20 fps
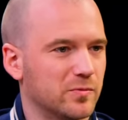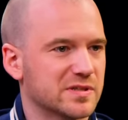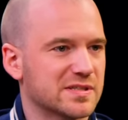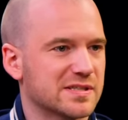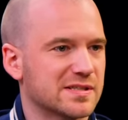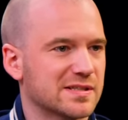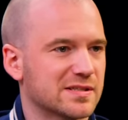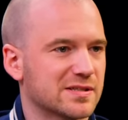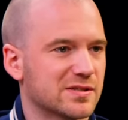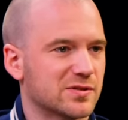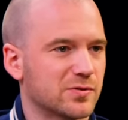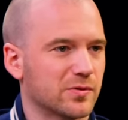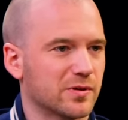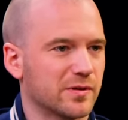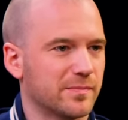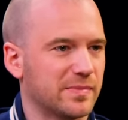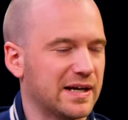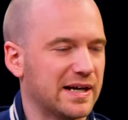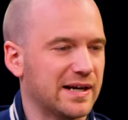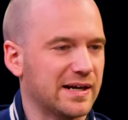What's the
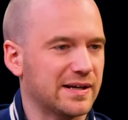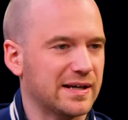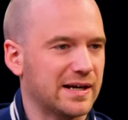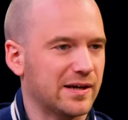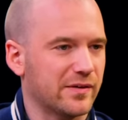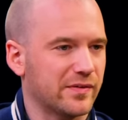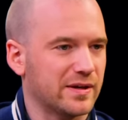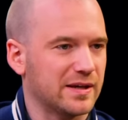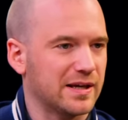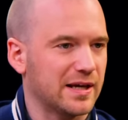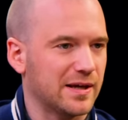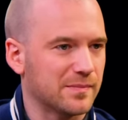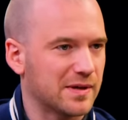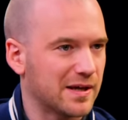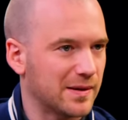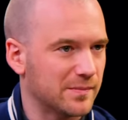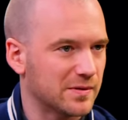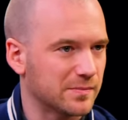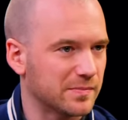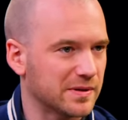story behind how the name
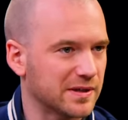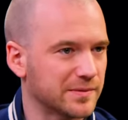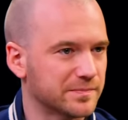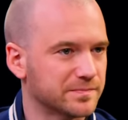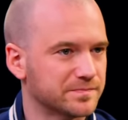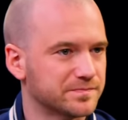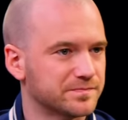came to be?